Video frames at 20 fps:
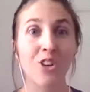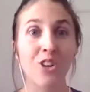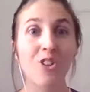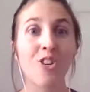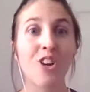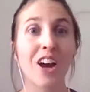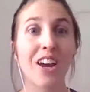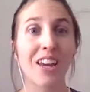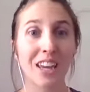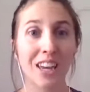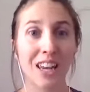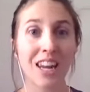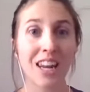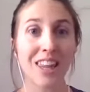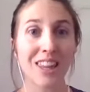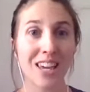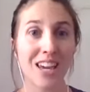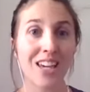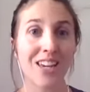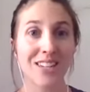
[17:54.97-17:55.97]
you're not
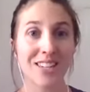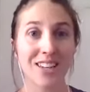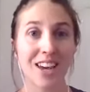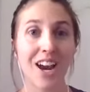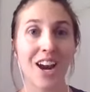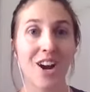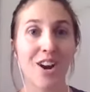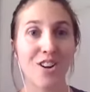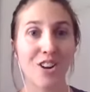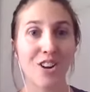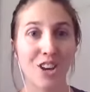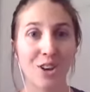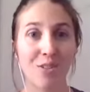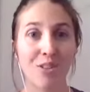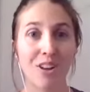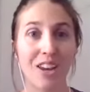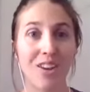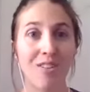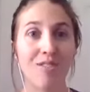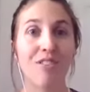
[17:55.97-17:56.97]
getting that entire
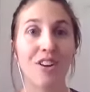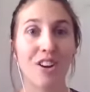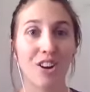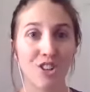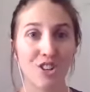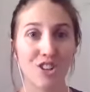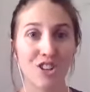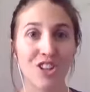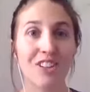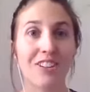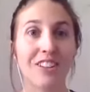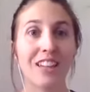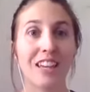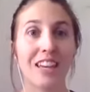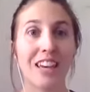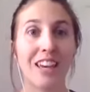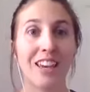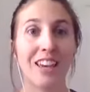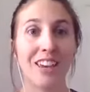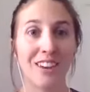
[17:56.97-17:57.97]
unit
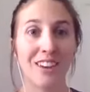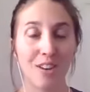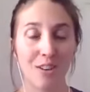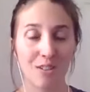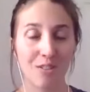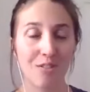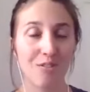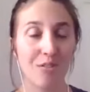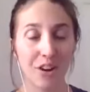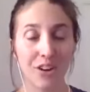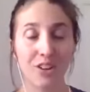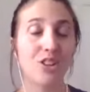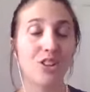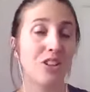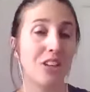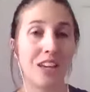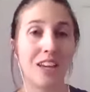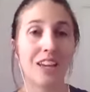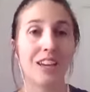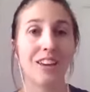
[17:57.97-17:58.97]
functionally
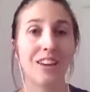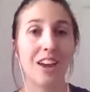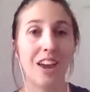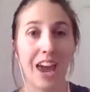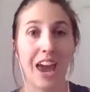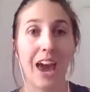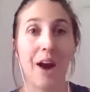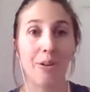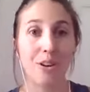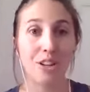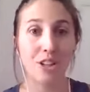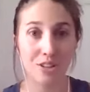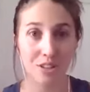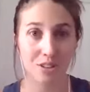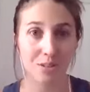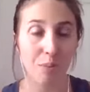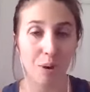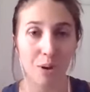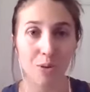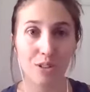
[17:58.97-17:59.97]
functionally how
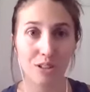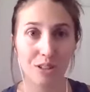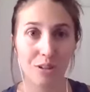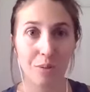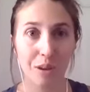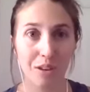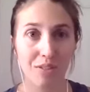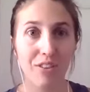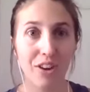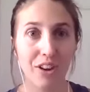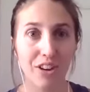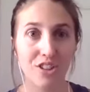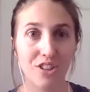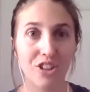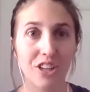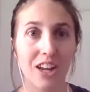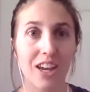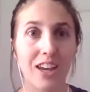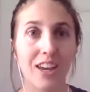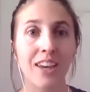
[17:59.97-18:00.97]
it's supposed to be
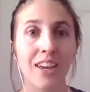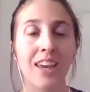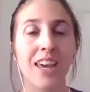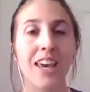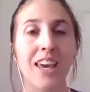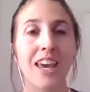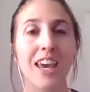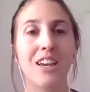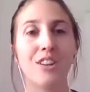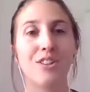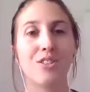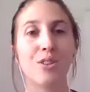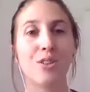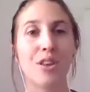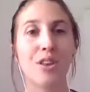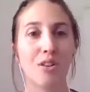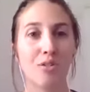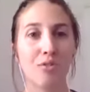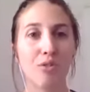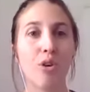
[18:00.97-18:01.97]
functioning. And so
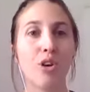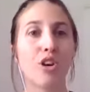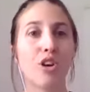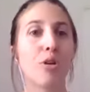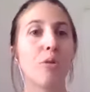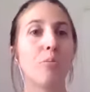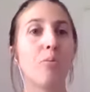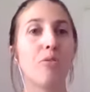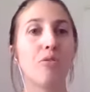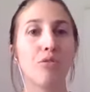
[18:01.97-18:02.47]
therefore your